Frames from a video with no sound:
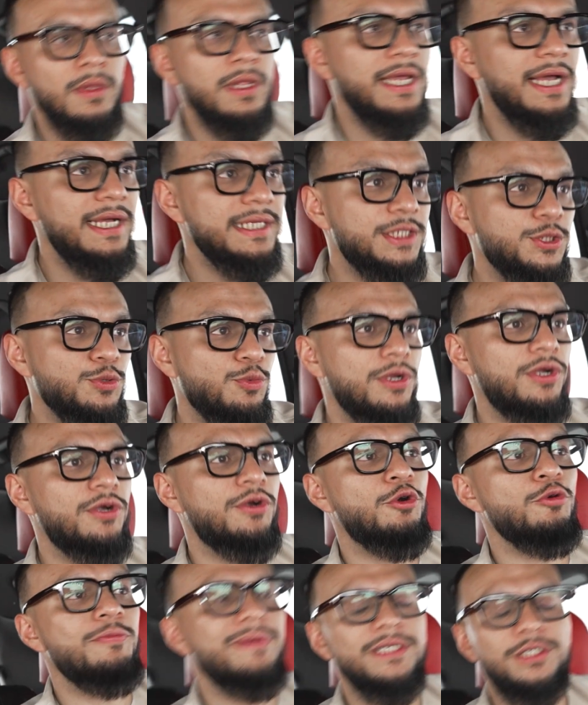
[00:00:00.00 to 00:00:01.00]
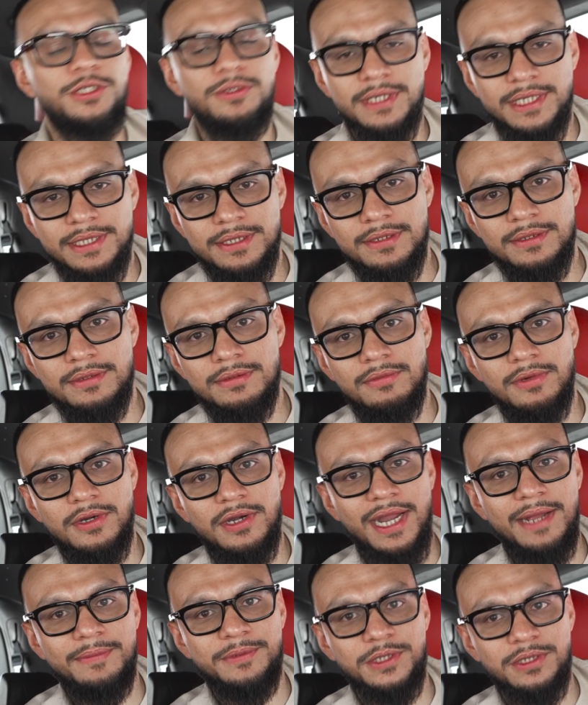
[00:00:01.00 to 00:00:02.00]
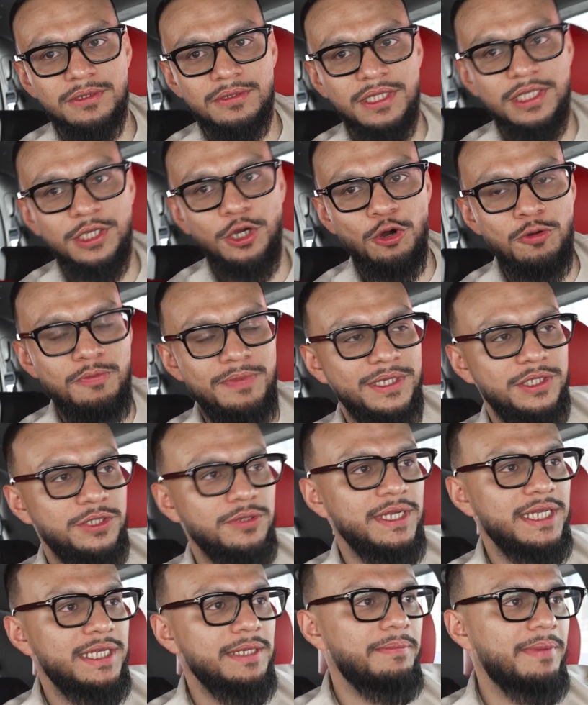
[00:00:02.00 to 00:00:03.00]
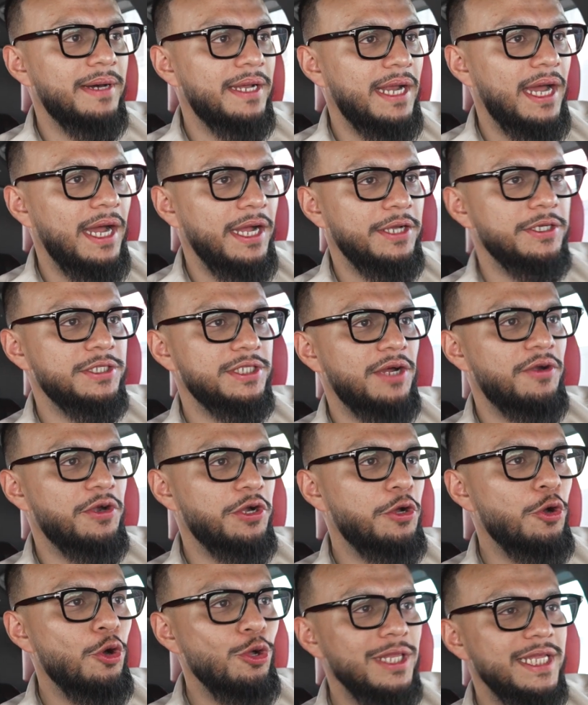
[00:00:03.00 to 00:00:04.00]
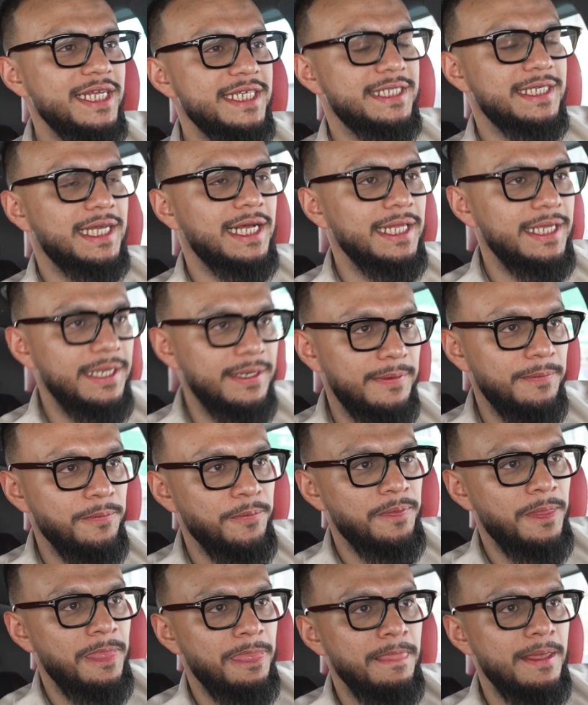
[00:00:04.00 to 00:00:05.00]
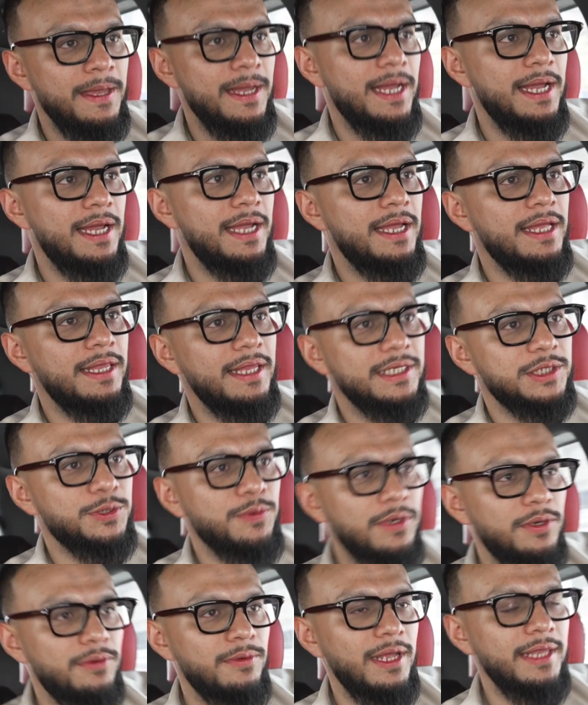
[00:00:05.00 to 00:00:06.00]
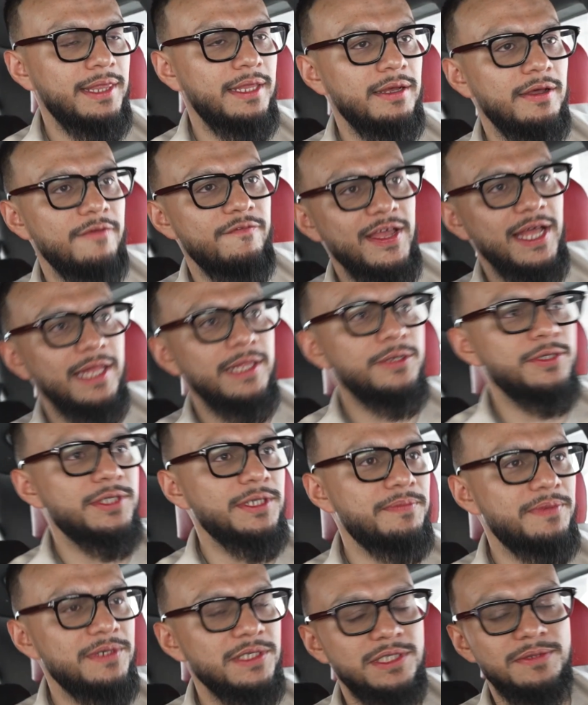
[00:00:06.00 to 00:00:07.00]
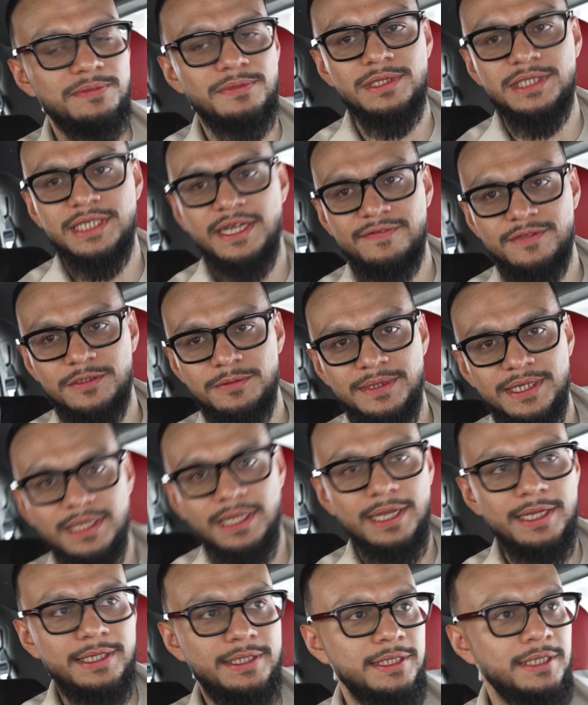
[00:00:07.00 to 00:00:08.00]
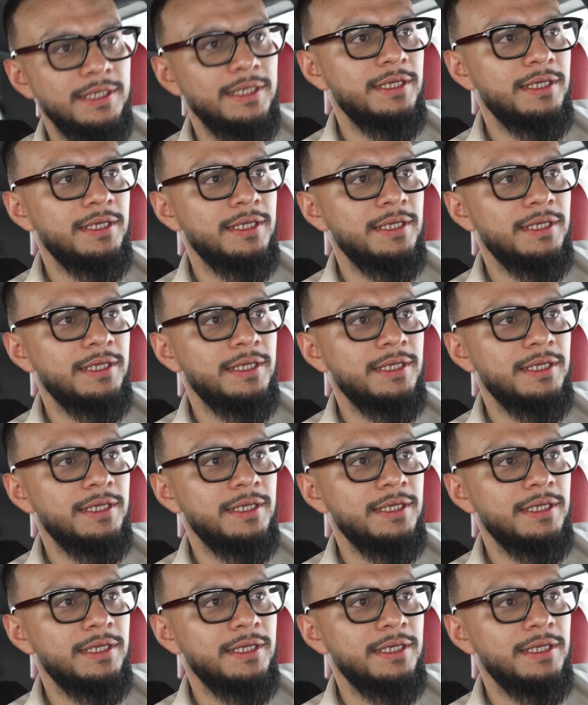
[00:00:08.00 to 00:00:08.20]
Yes, we're open to it. We're absolutely open to it, but because our goal is clear. And that's where the values and principles have to be aligned.